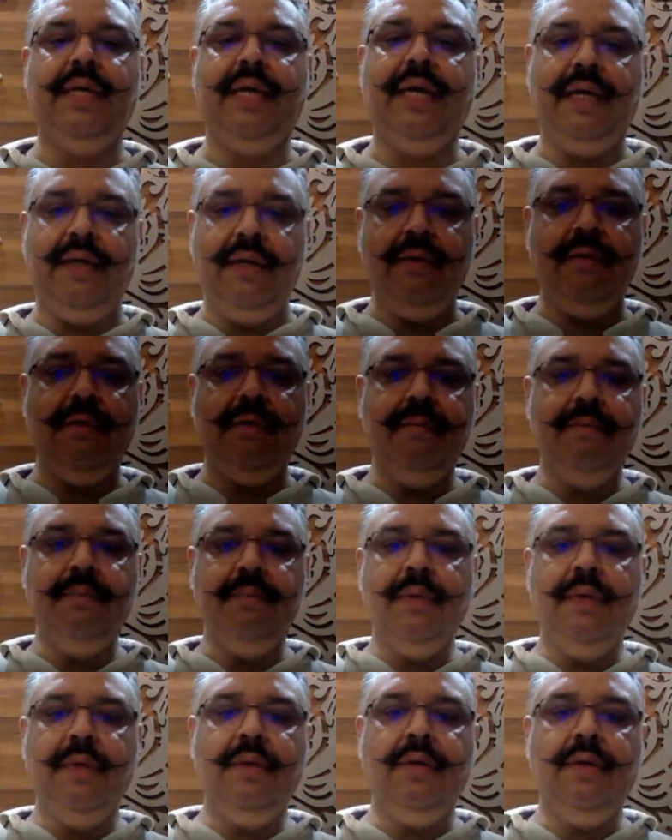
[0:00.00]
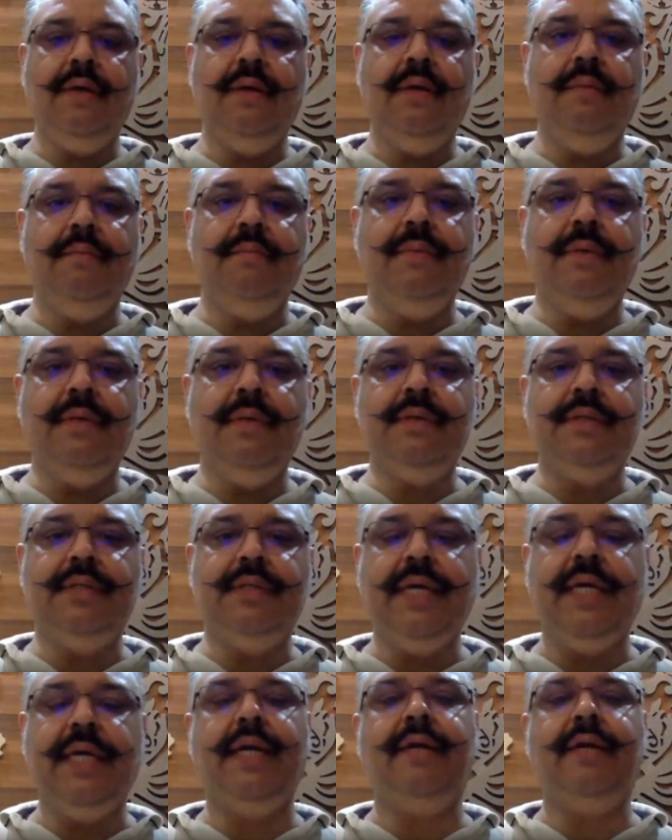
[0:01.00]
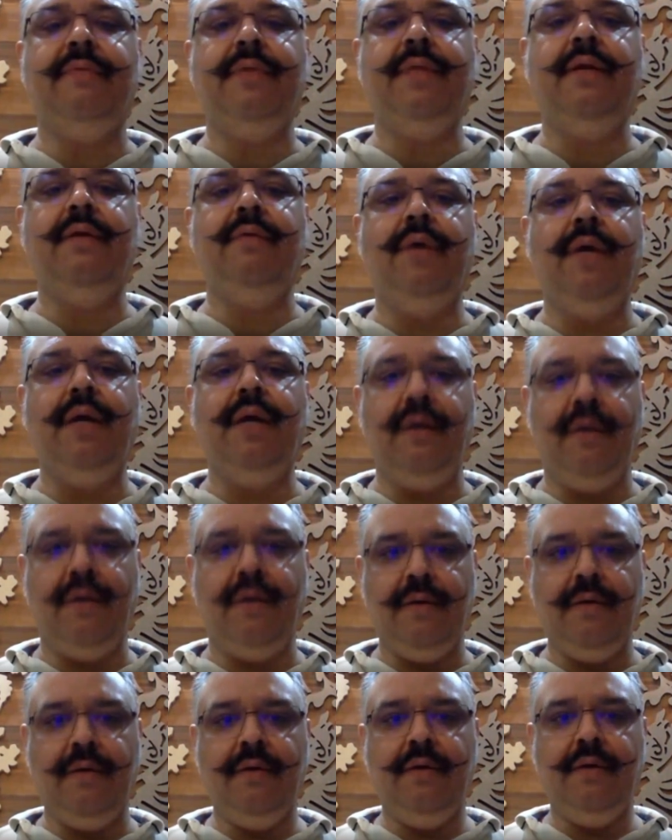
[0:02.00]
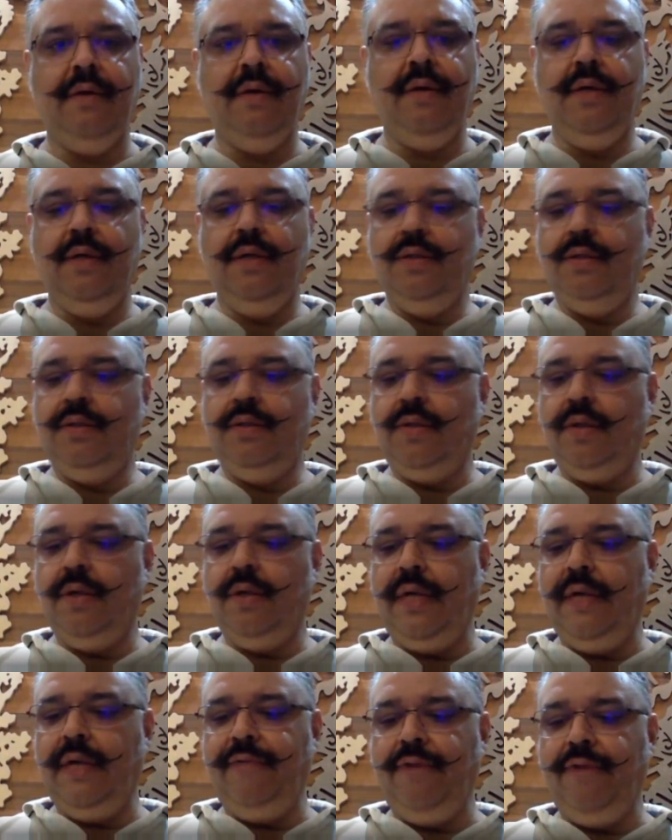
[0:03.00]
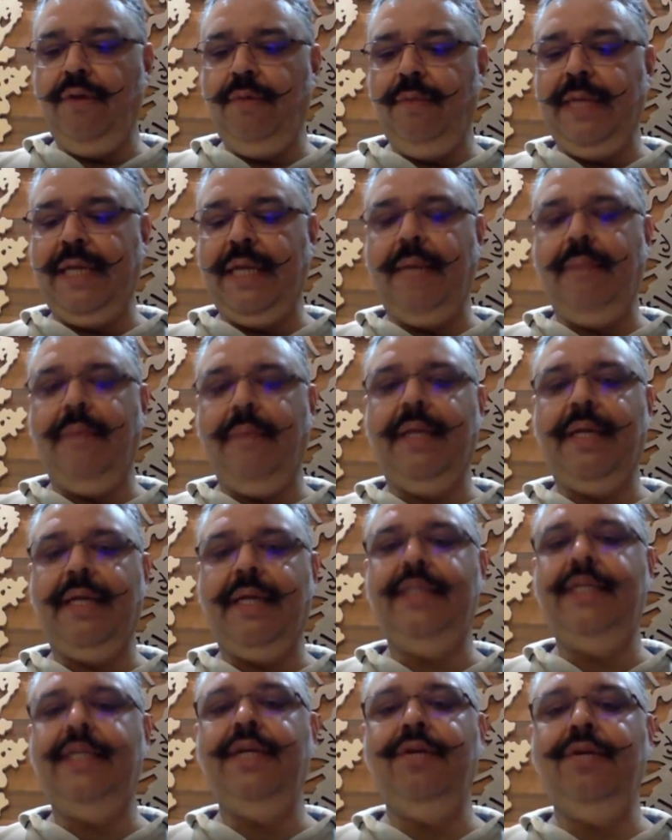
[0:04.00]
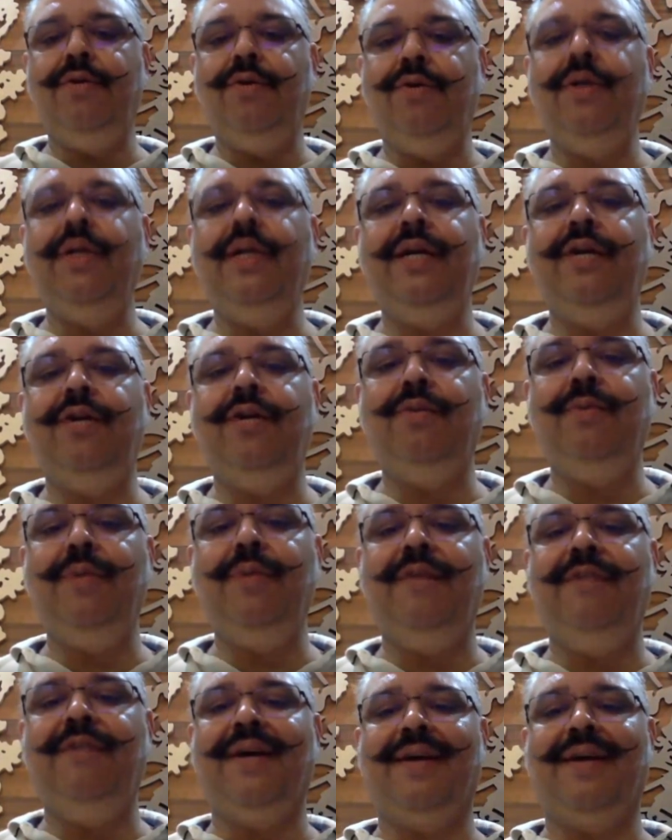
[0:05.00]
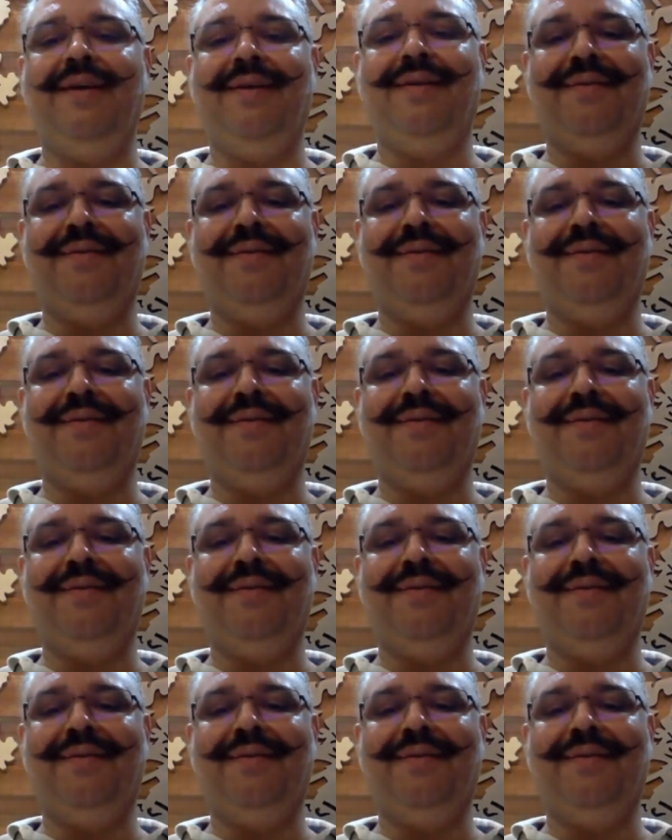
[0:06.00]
and share it with the world. So if you become a rishi, you don't need to be a fakir.